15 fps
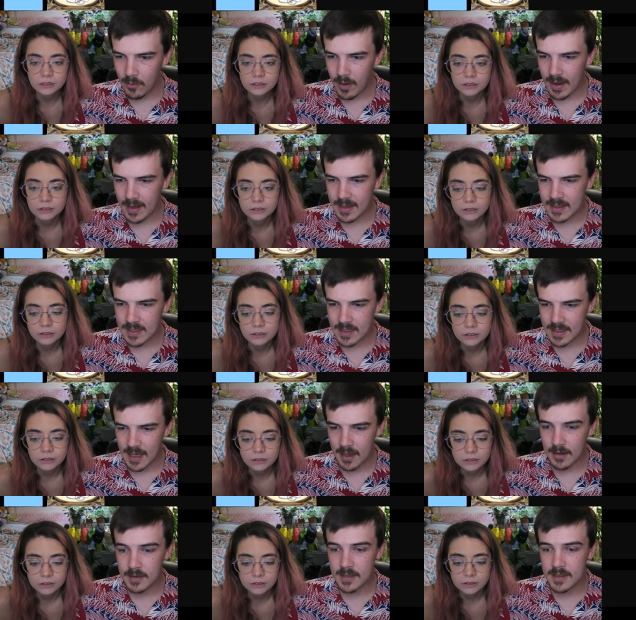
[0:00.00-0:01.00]
Speaker 1: right to
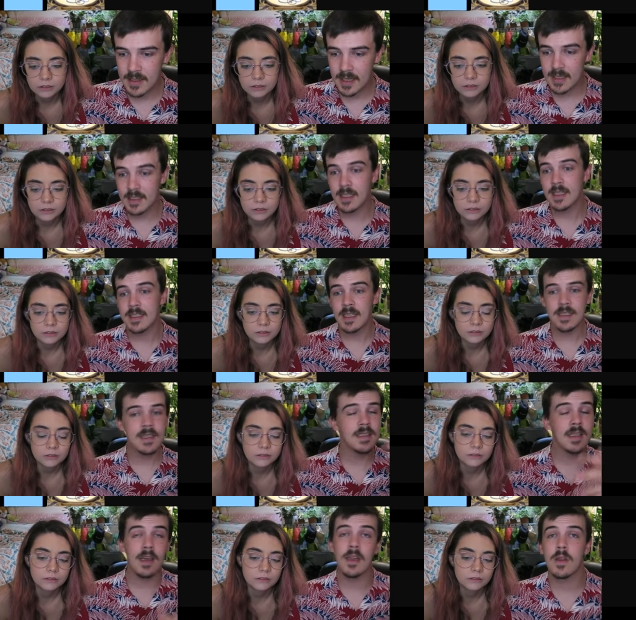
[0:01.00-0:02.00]
Galaxy's Edge because
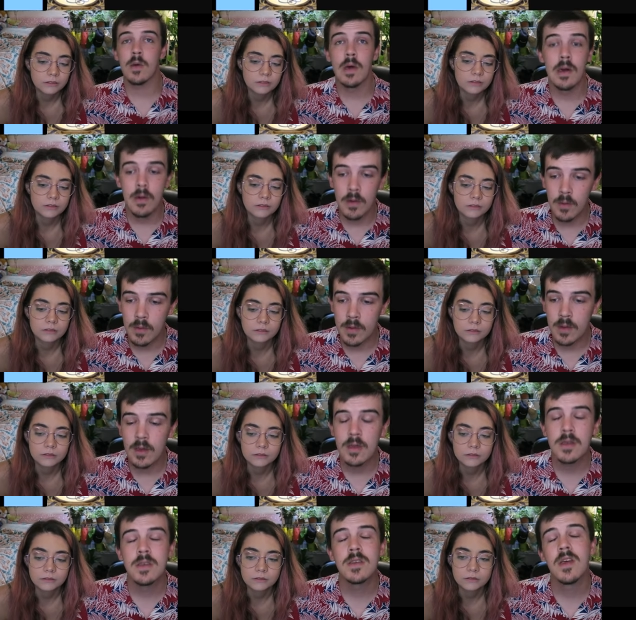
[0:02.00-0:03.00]
this is the other one with
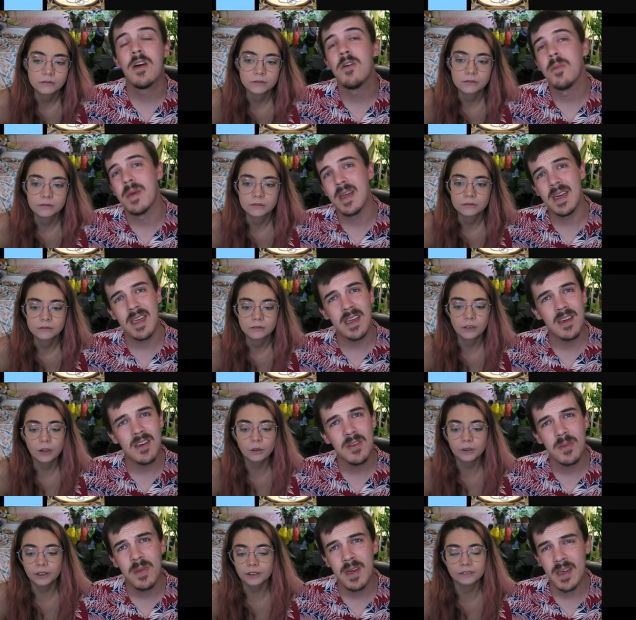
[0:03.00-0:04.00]
so many. Oh
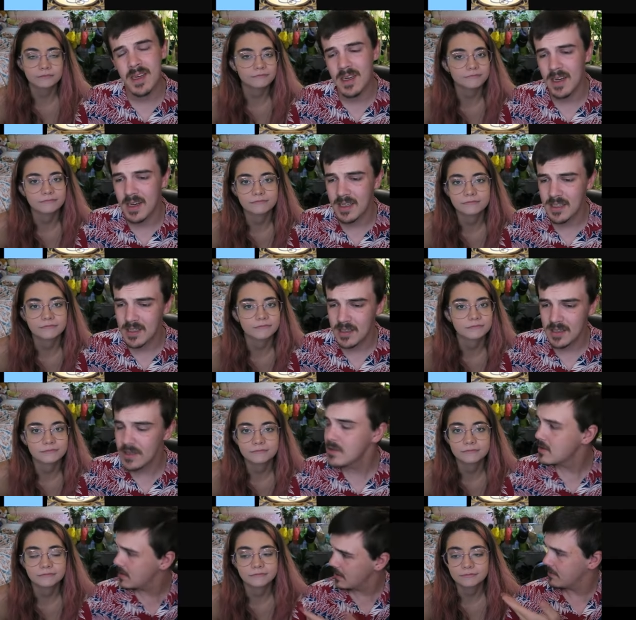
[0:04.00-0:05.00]
okay. Oh my gosh,
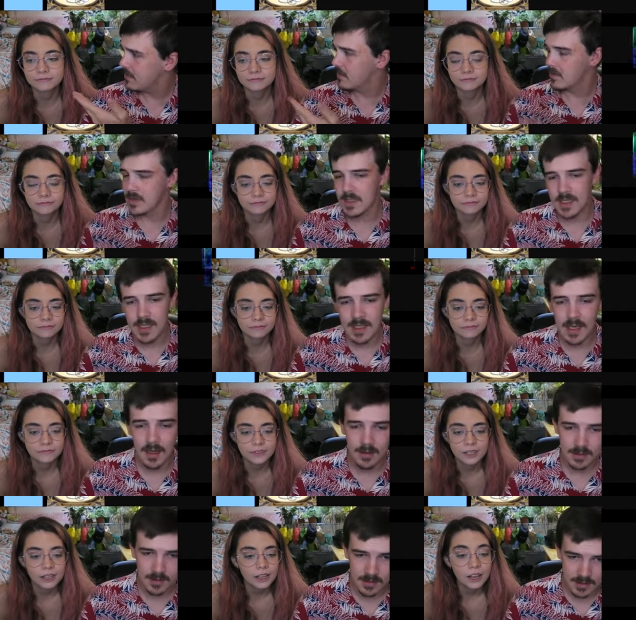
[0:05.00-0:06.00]
you still haven't even seen
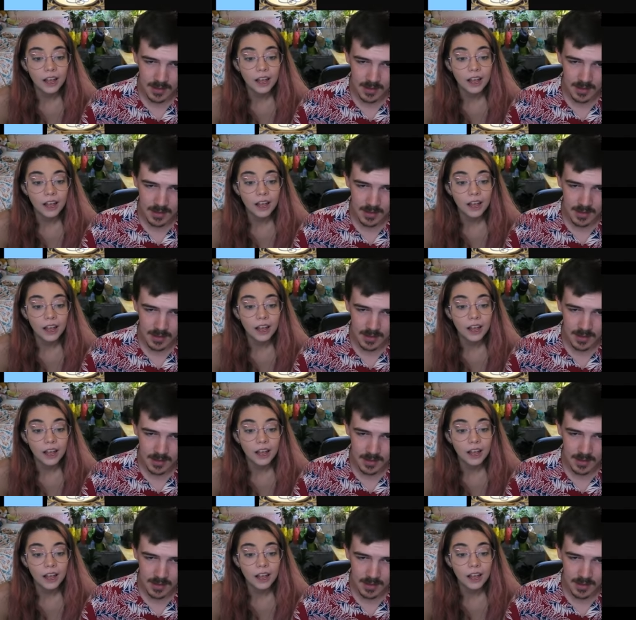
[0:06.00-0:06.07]
Galaxy's